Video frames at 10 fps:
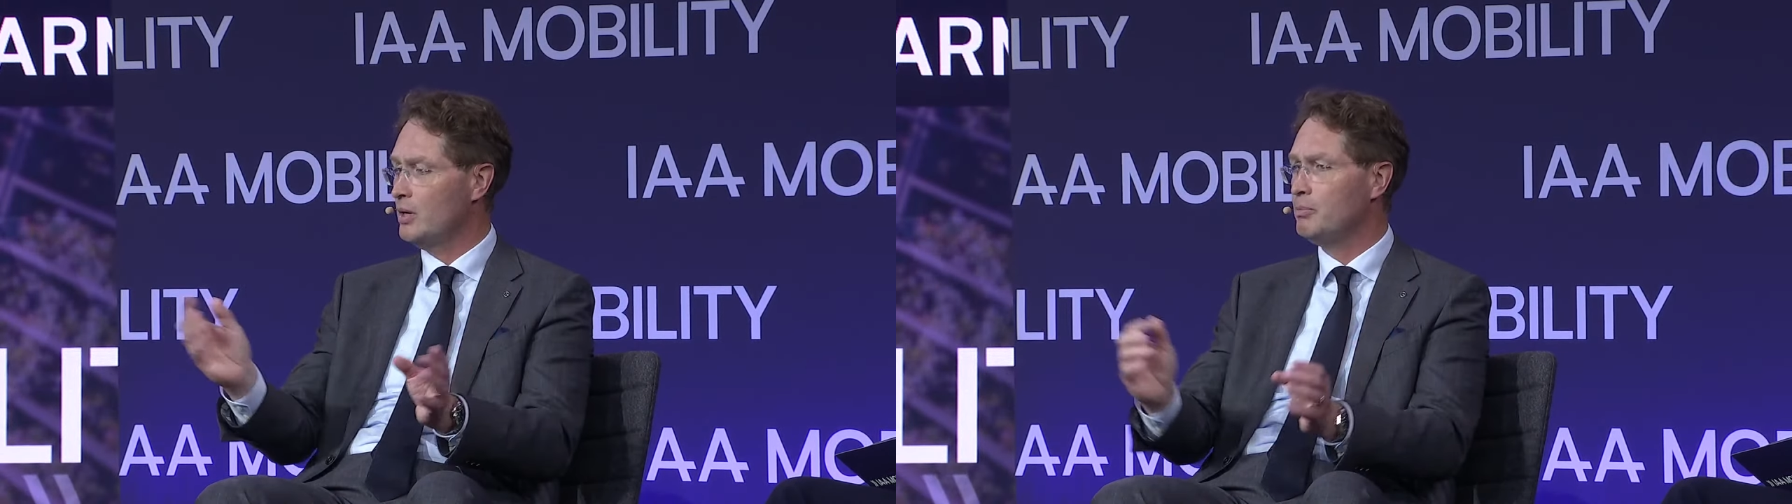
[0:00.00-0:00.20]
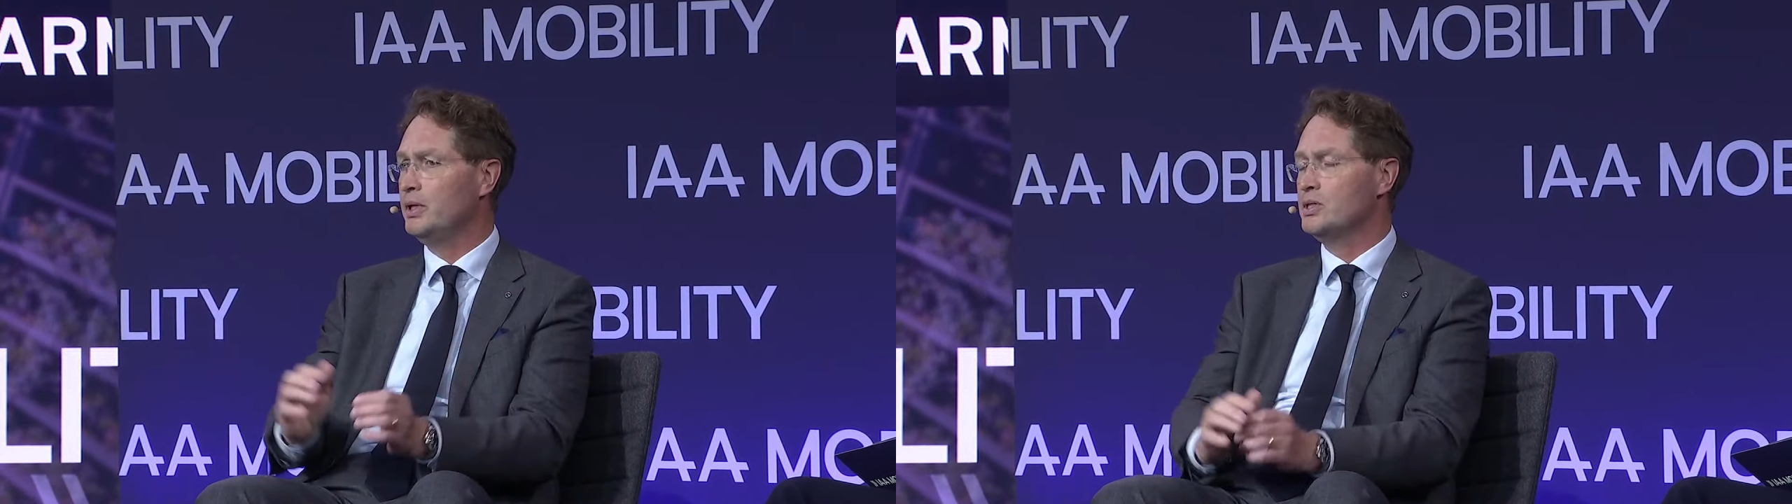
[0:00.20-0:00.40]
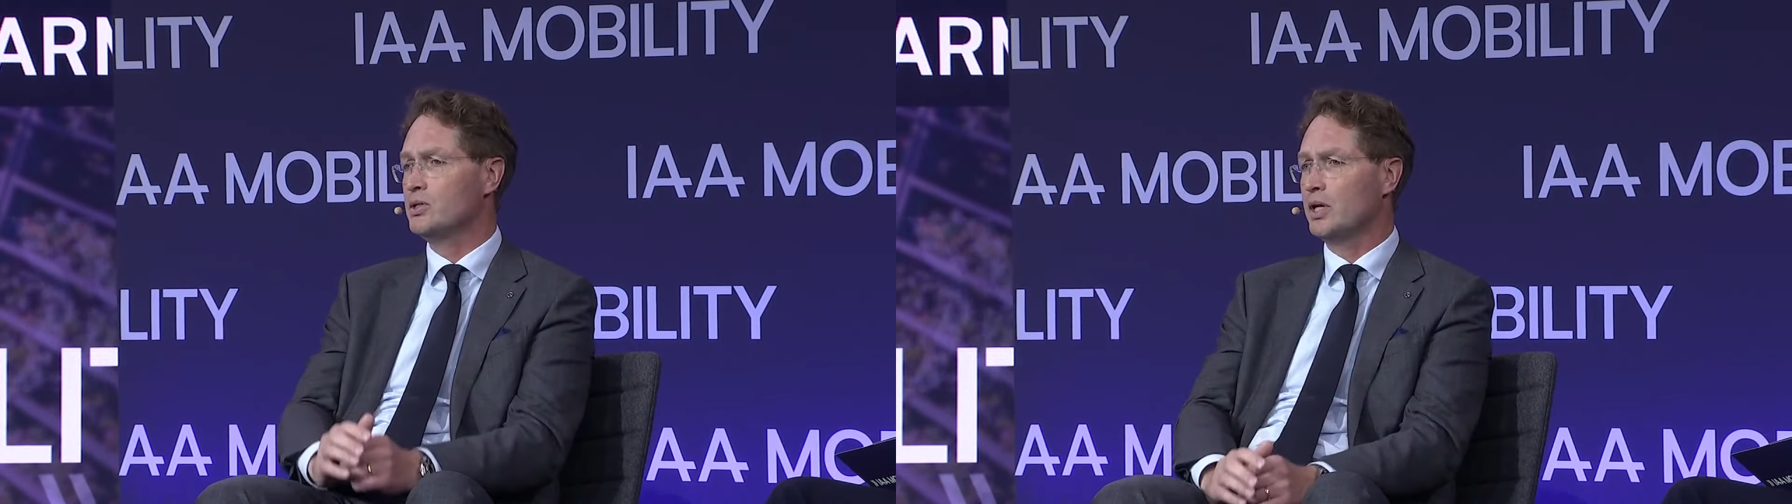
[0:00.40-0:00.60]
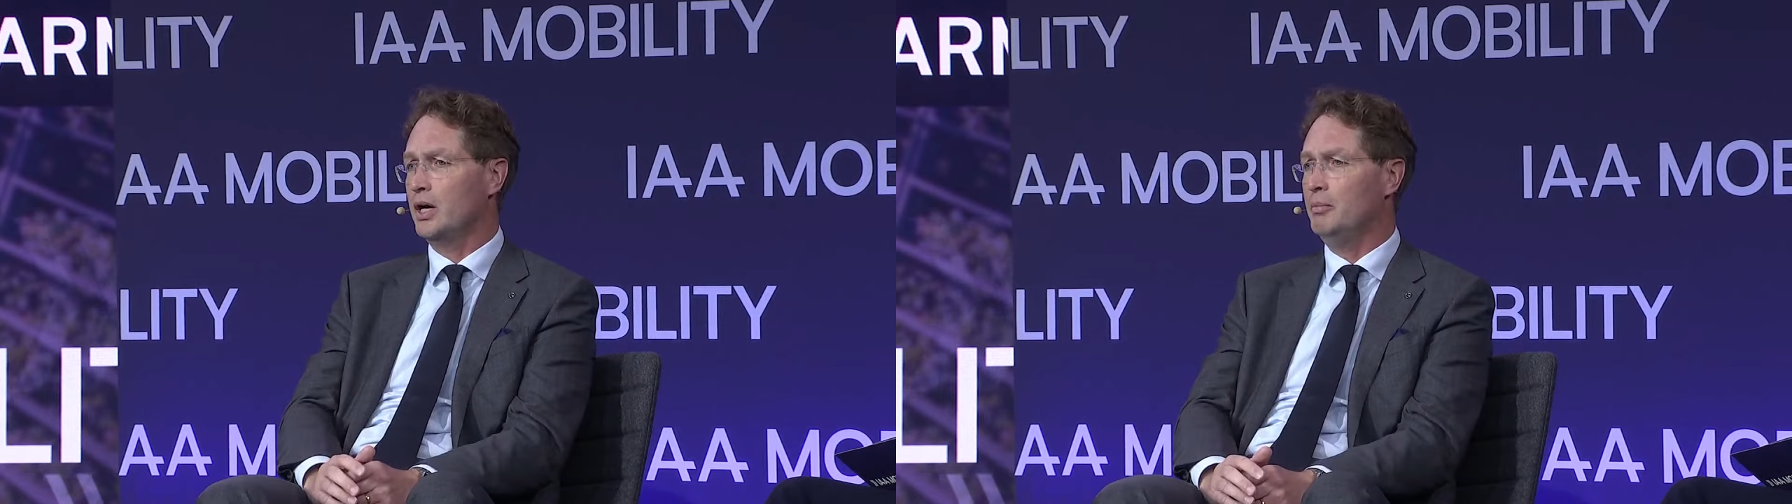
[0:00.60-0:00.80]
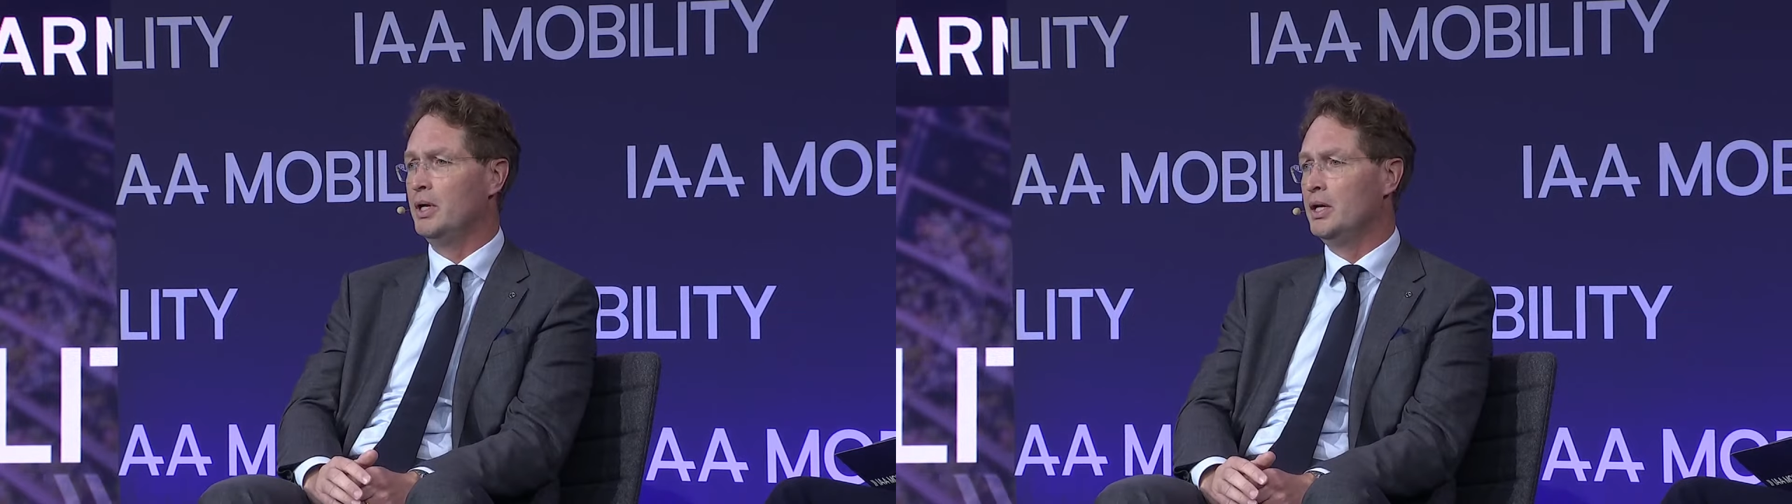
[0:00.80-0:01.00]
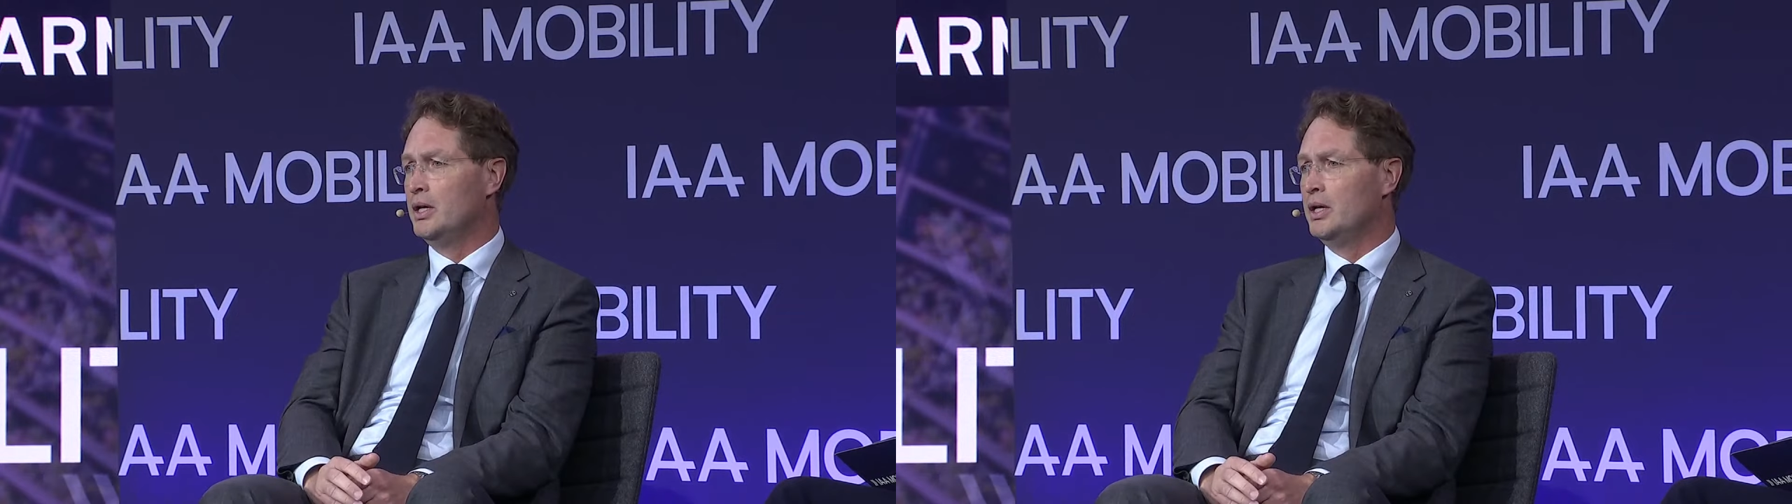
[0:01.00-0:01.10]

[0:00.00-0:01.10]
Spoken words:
companies to come.